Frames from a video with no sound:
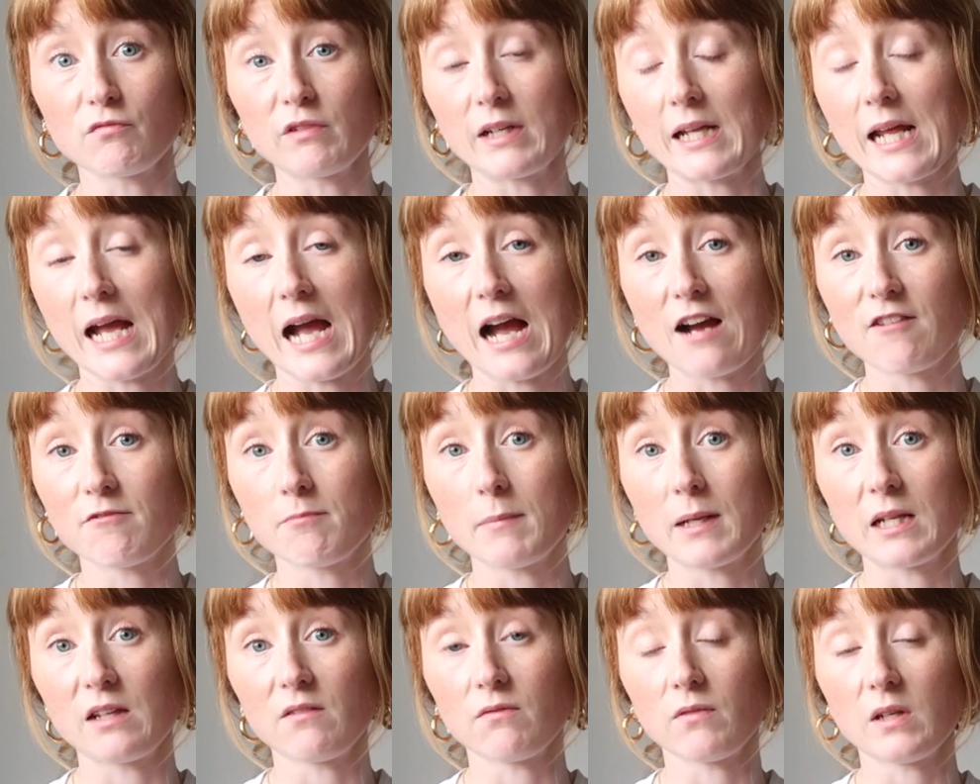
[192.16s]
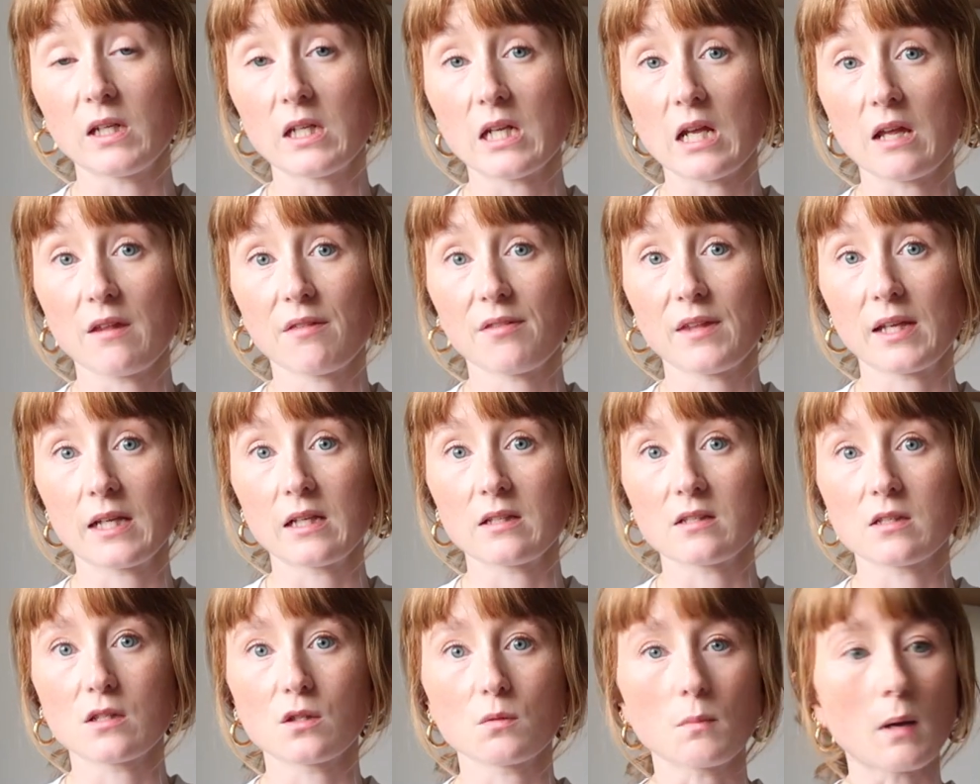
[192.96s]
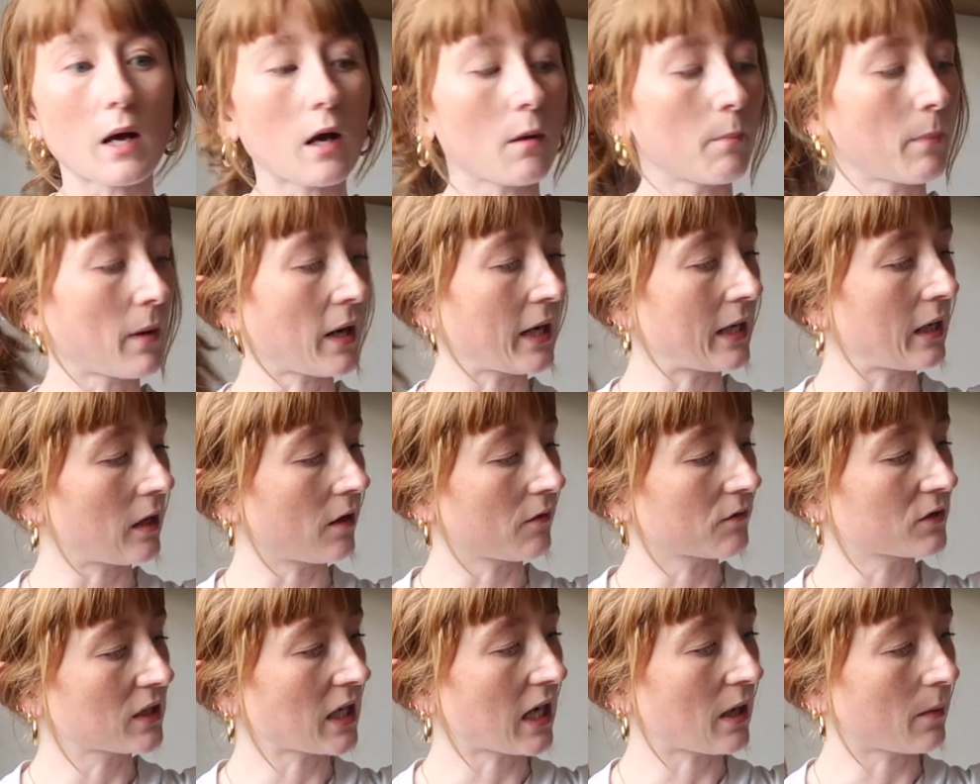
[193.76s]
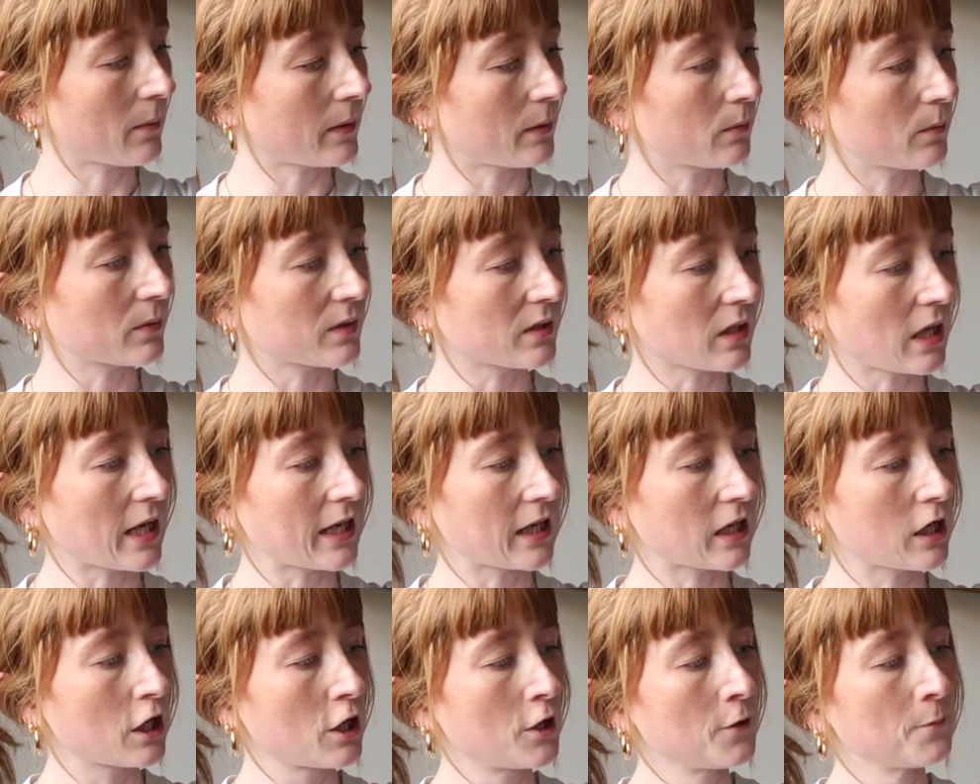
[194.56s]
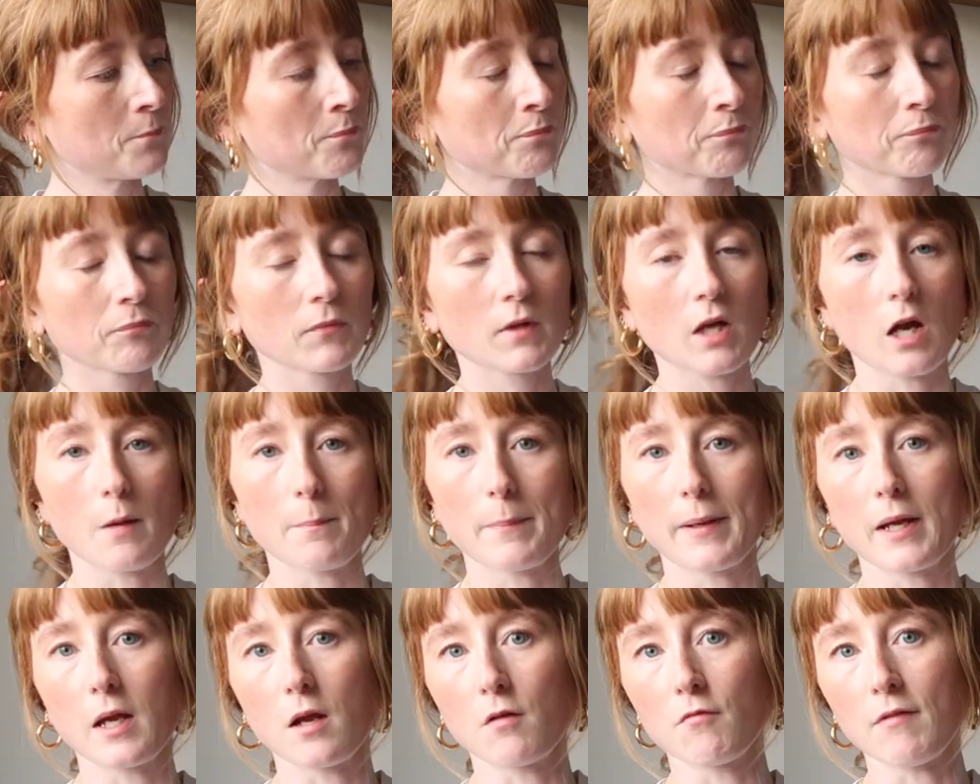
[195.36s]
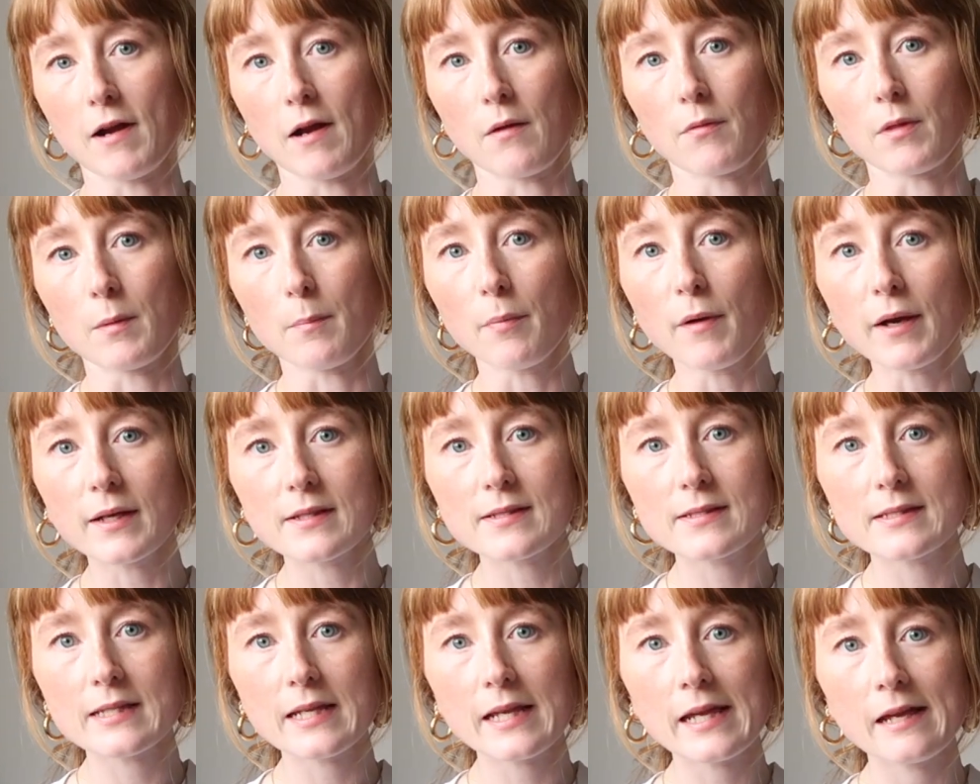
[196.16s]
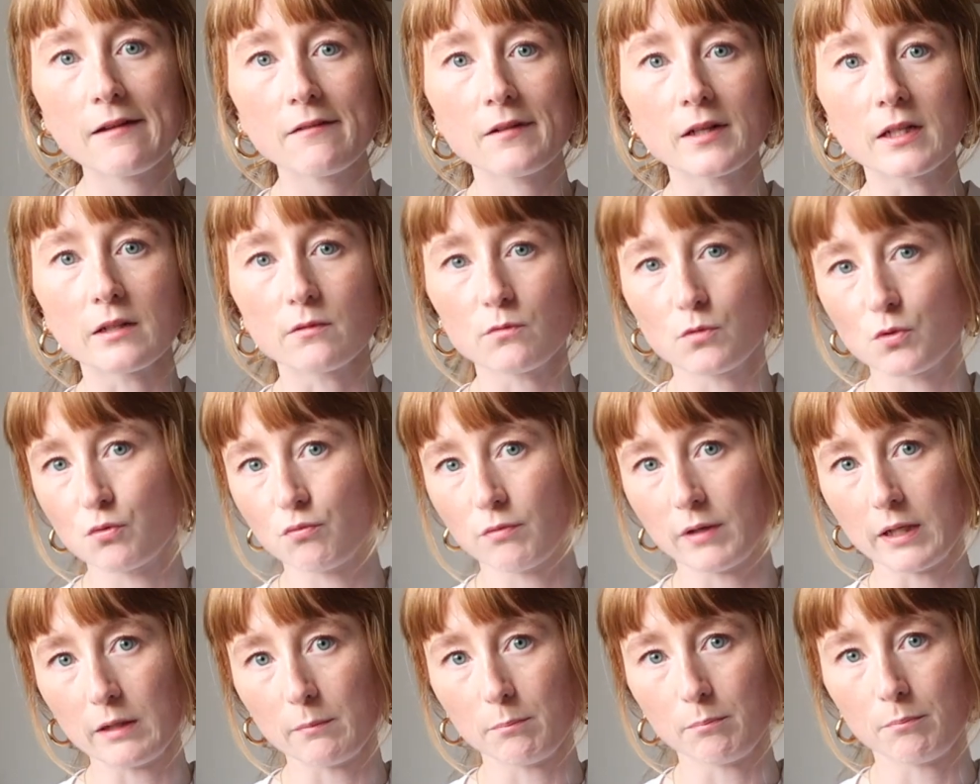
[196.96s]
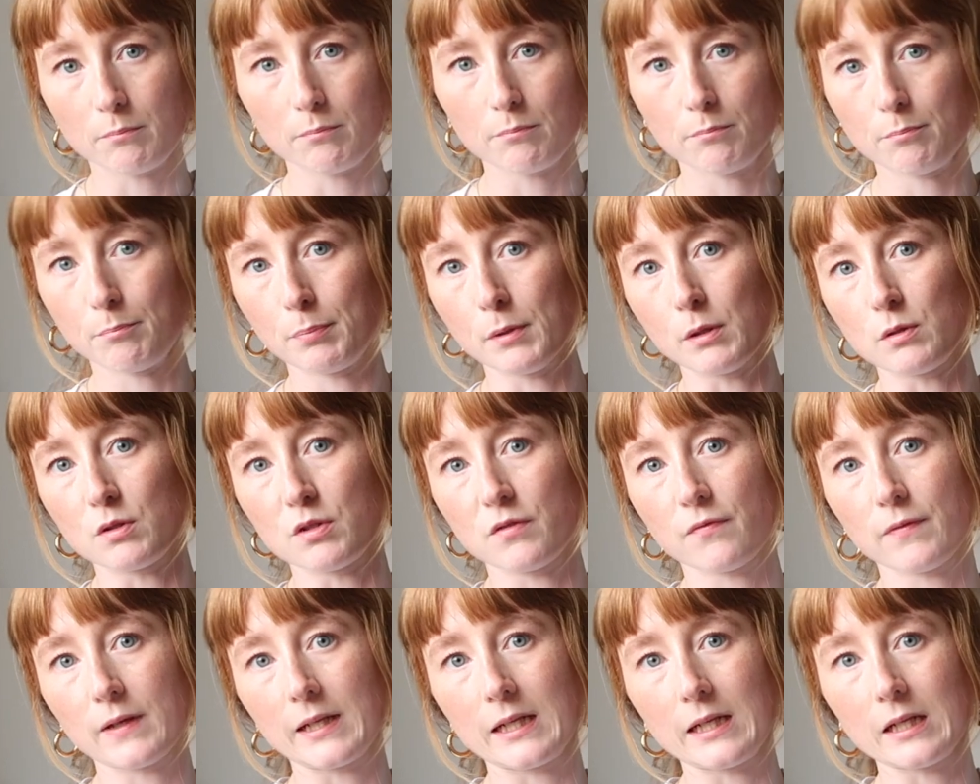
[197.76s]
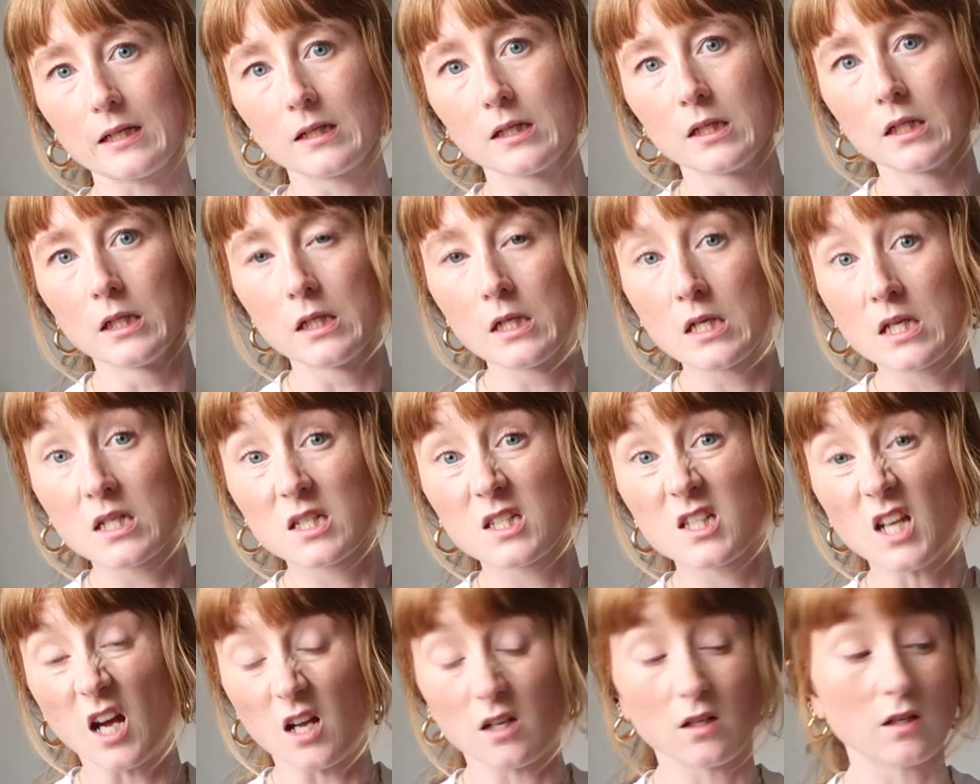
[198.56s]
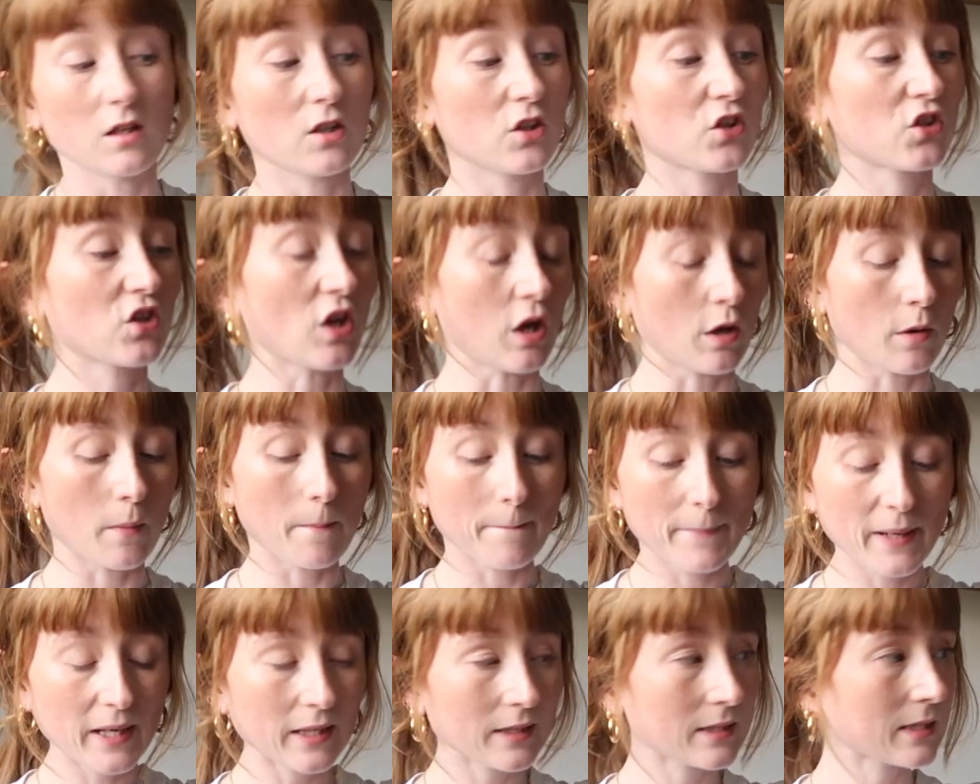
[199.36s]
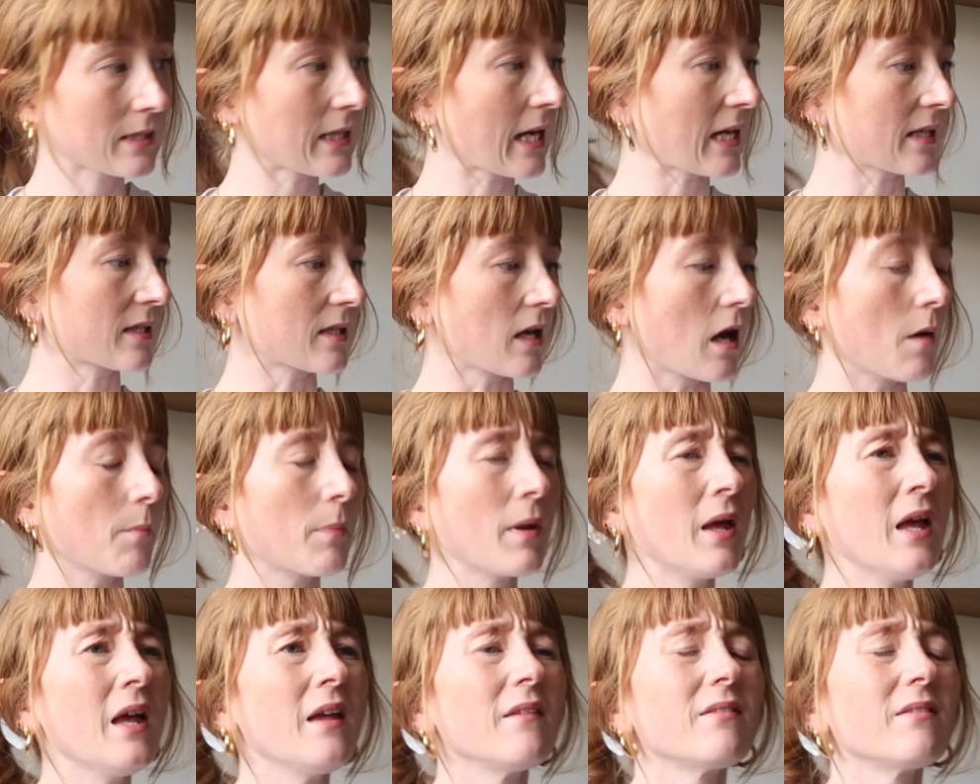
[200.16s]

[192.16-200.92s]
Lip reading: really have many v-neck things as well, but I loved how it was like cupping around the breasts here, and it was really beautifully done. So picked that up.